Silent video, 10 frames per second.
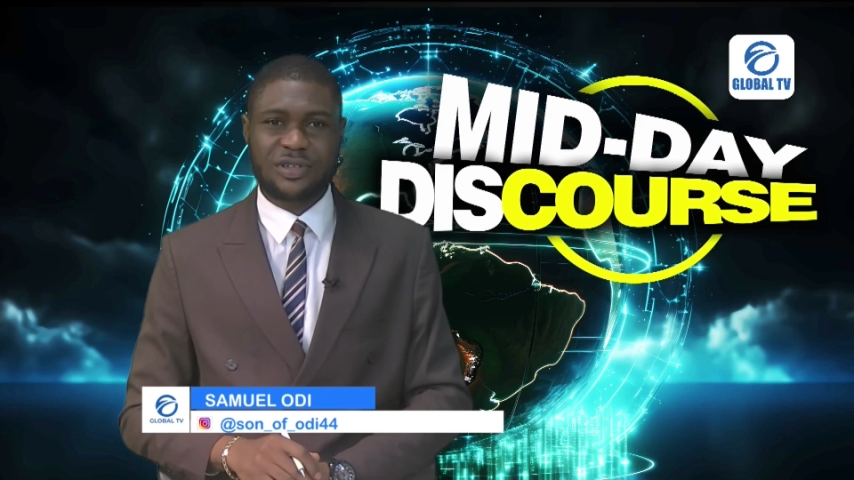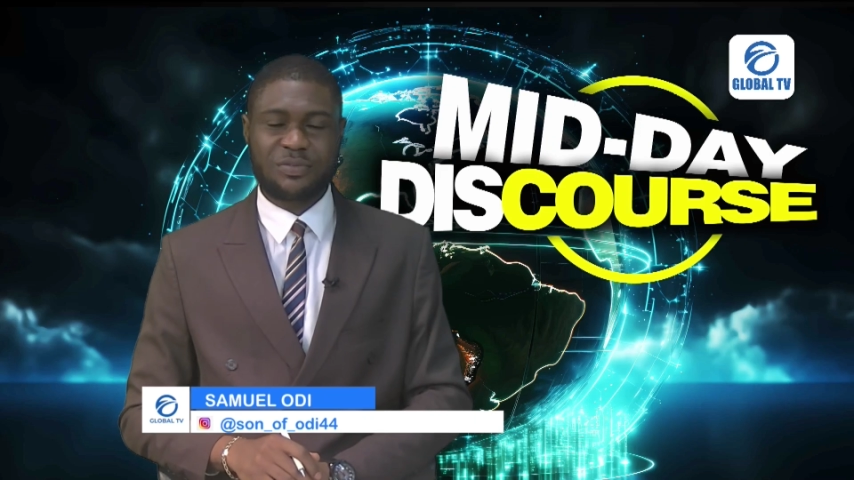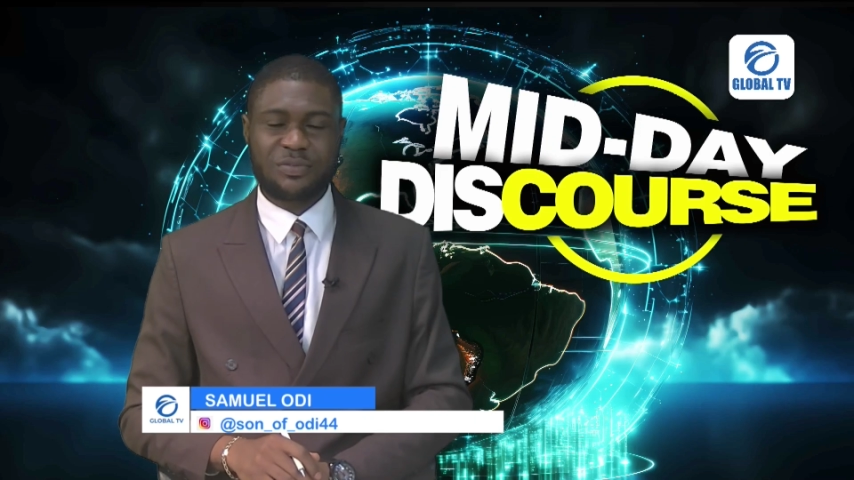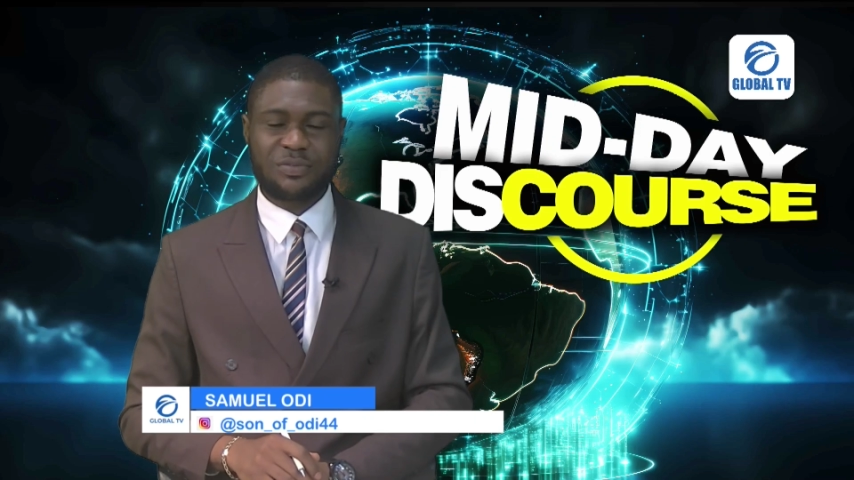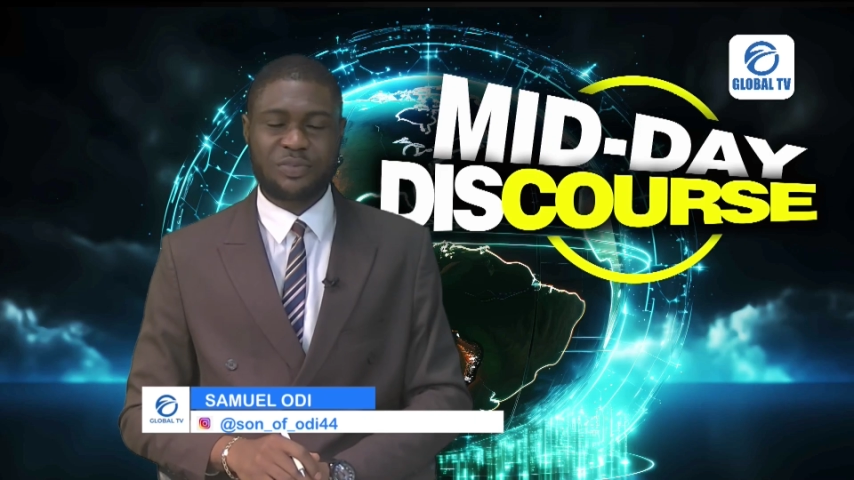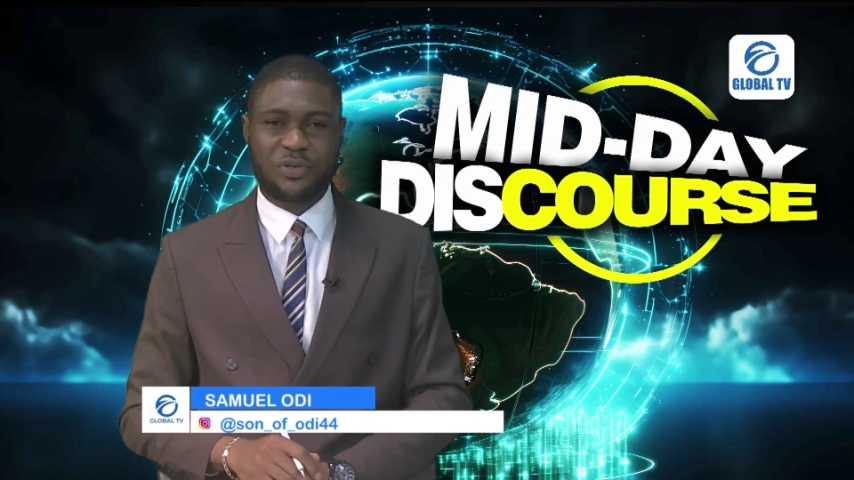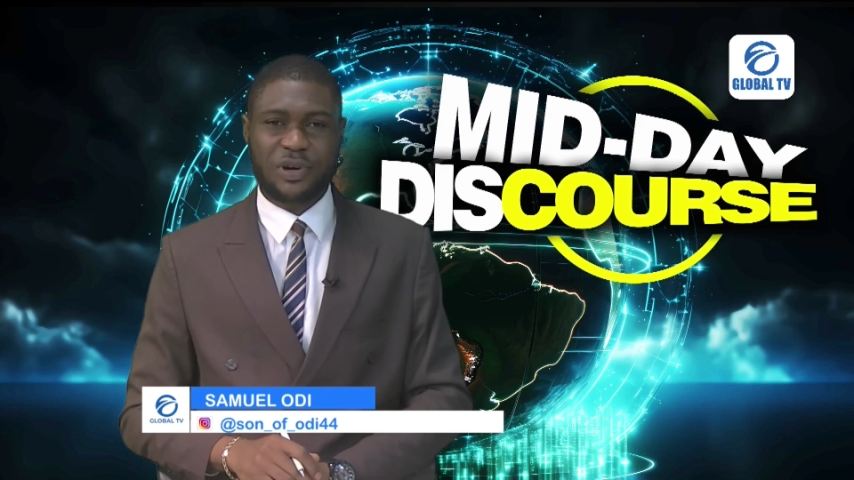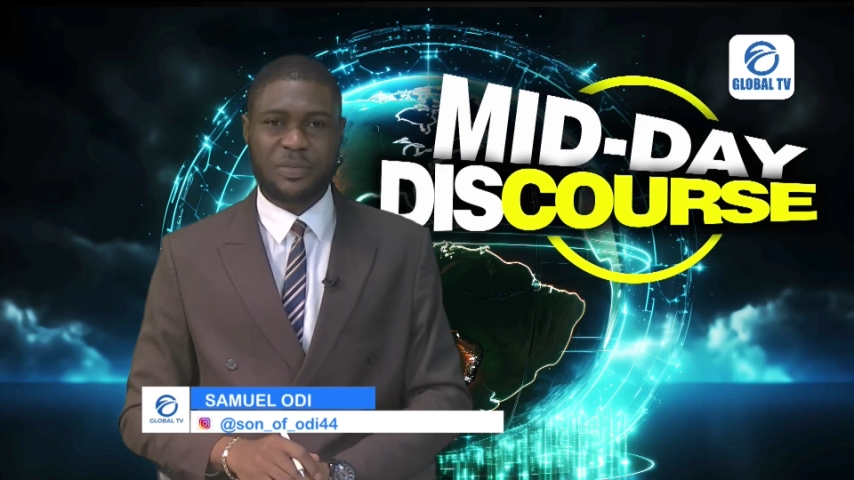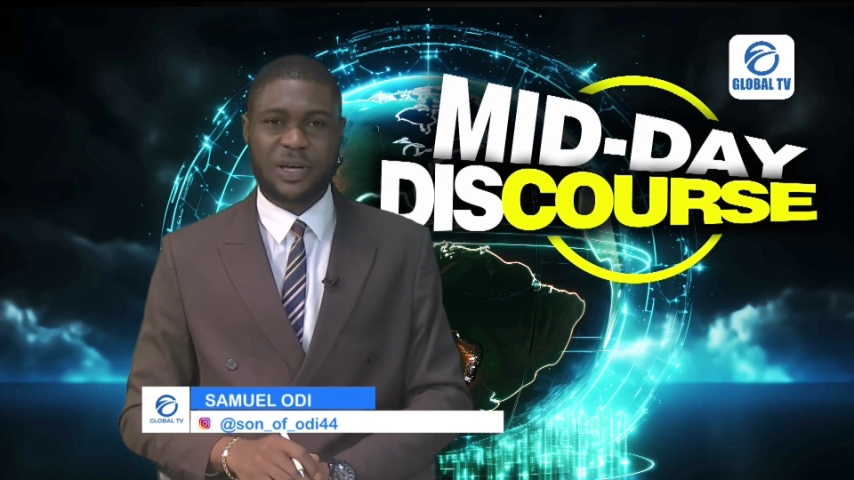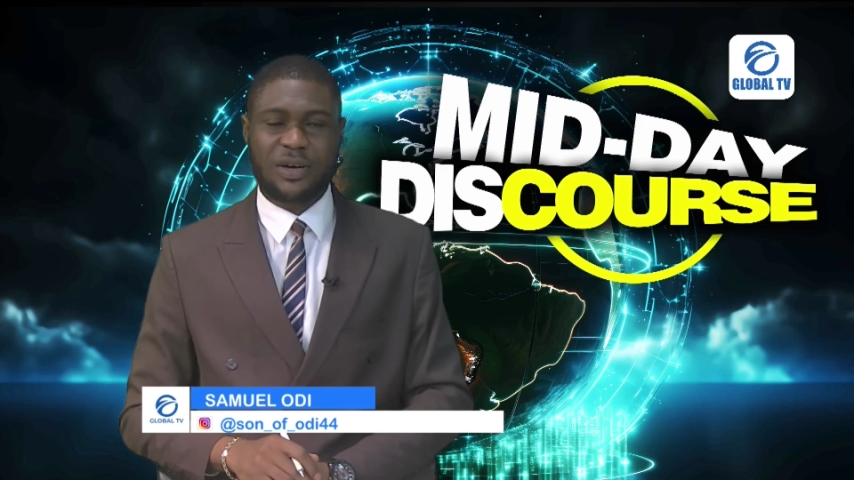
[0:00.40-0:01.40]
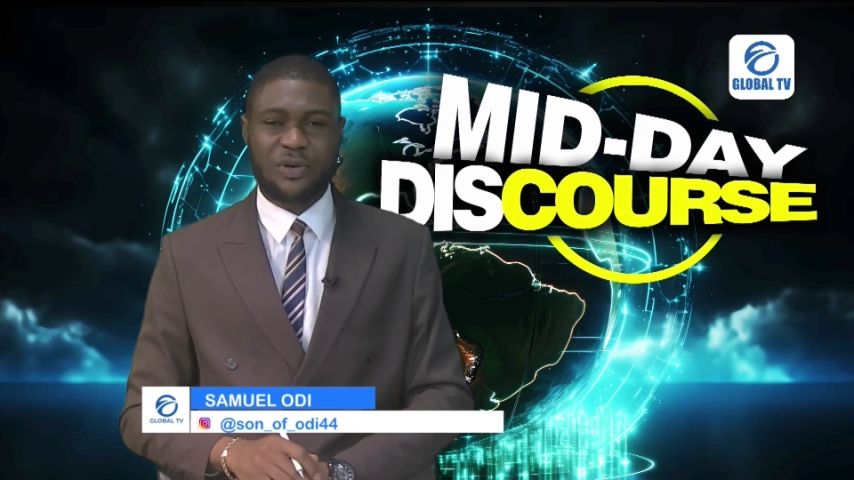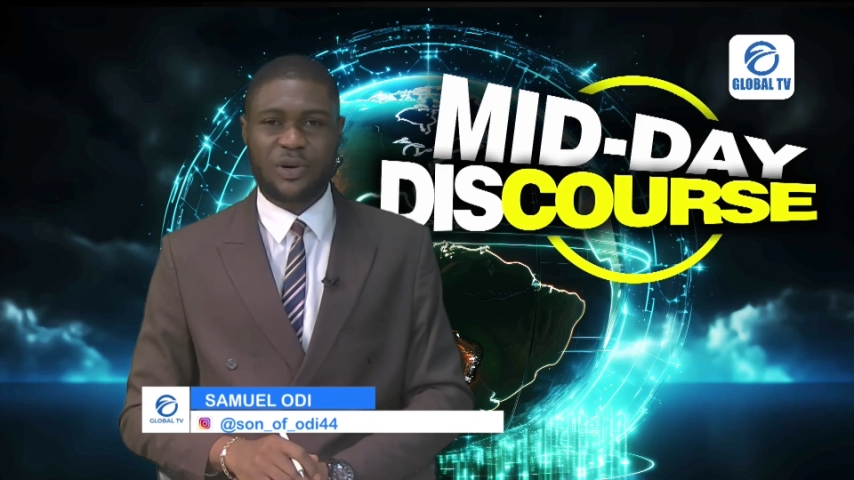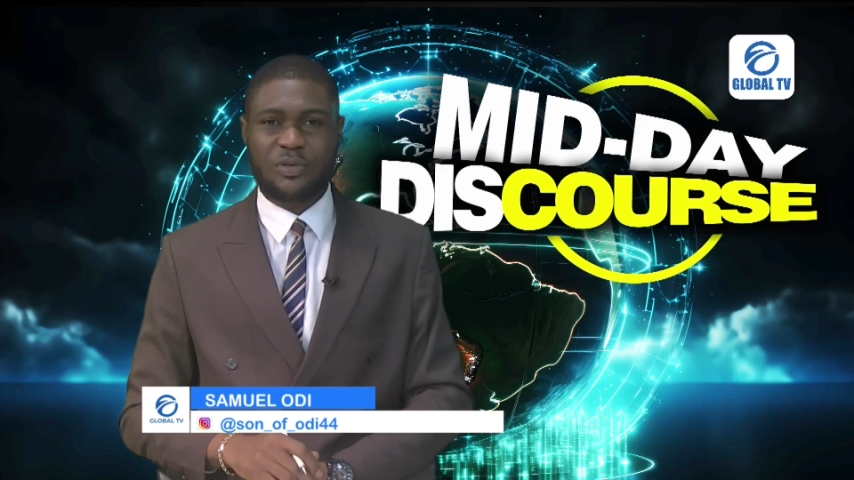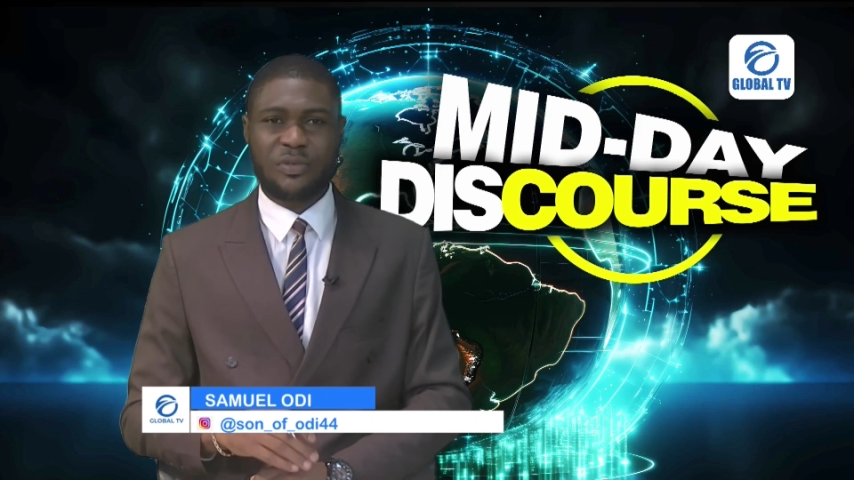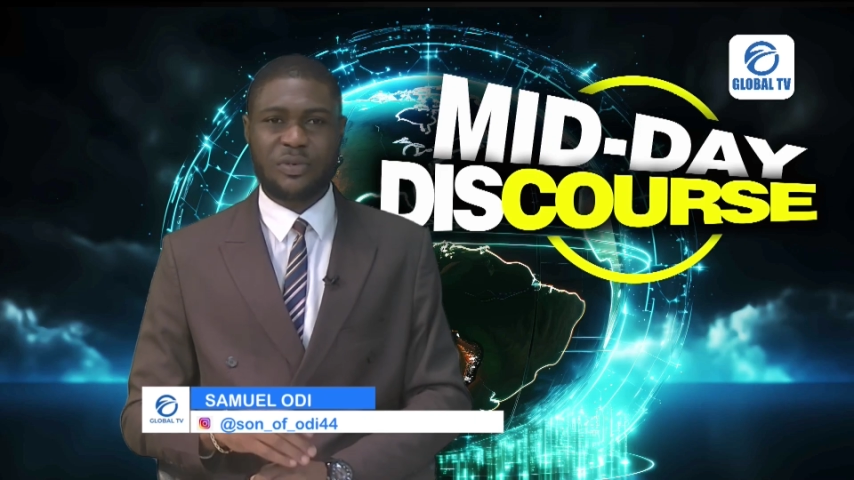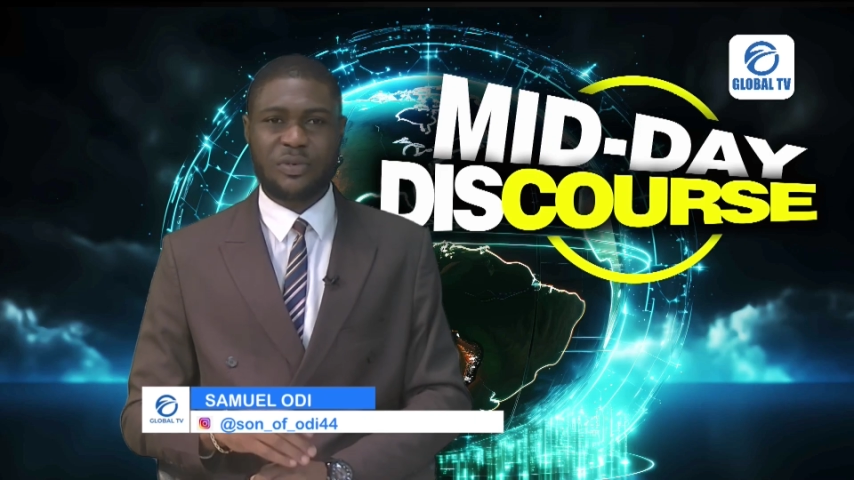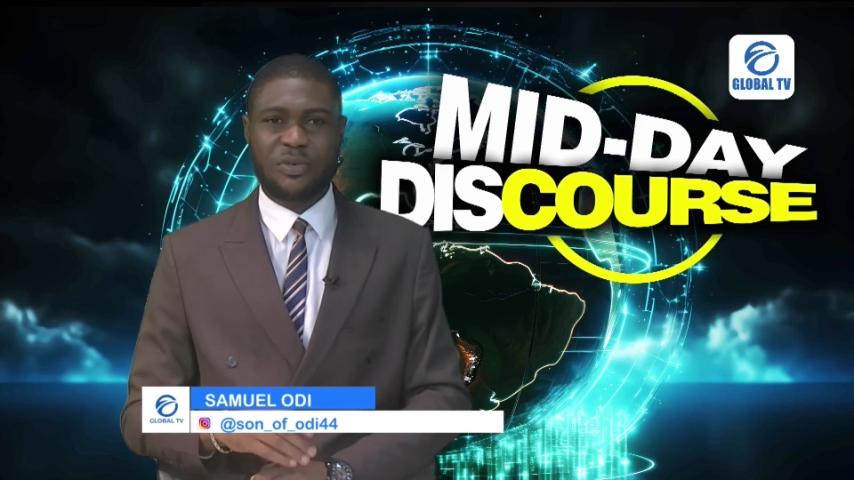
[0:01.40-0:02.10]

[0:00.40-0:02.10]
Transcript: the program. Well,